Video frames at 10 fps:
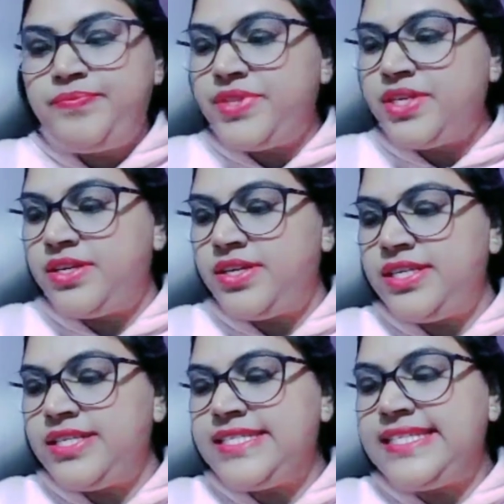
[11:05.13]
It
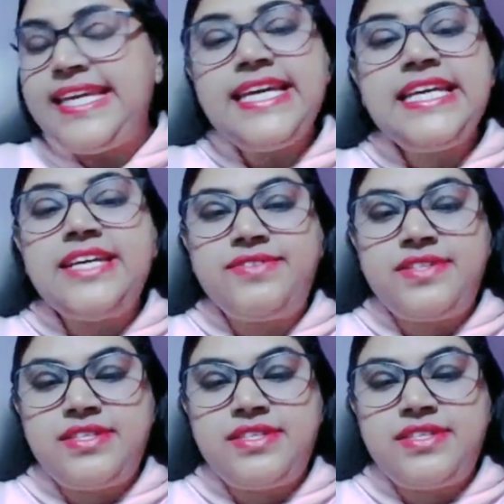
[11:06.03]
is they
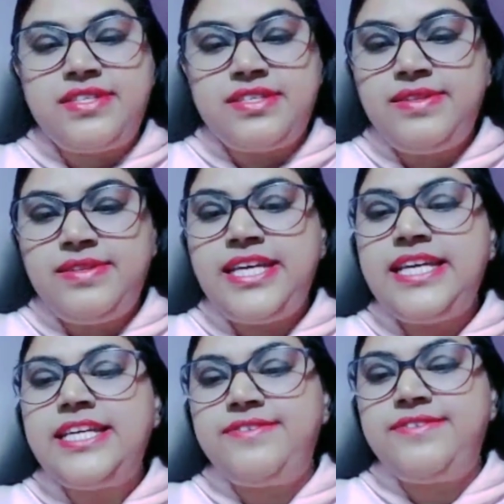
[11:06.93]
gives. They
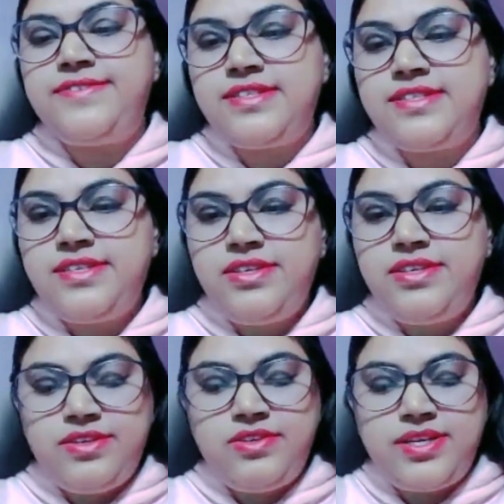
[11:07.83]
gives.
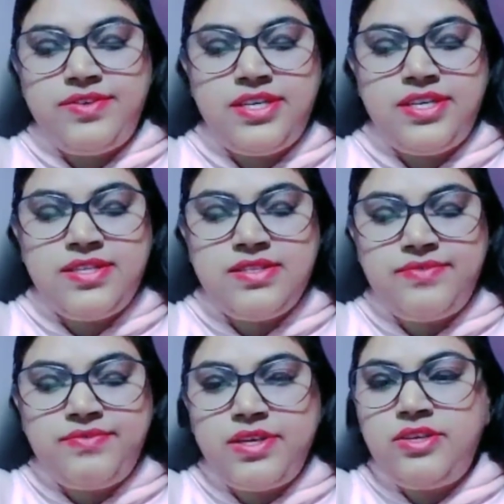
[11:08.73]
You have written
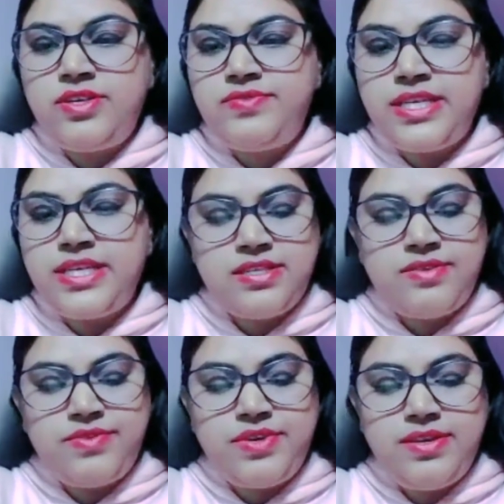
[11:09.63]
somewhere. You said
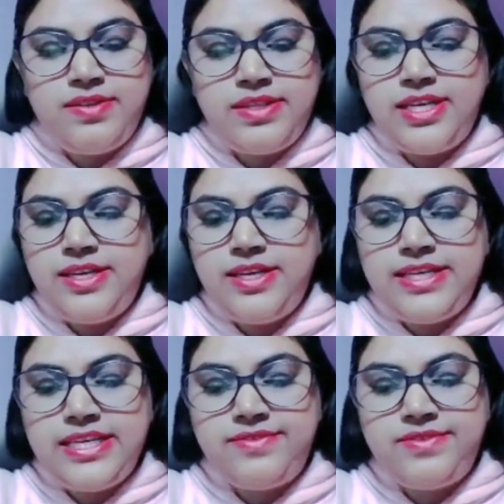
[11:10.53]
somewhere. They
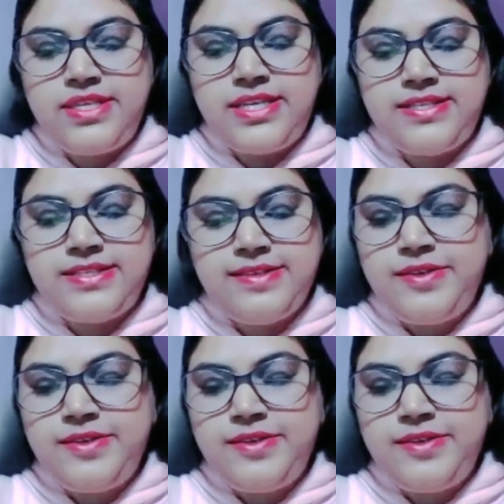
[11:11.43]
gives. Yes.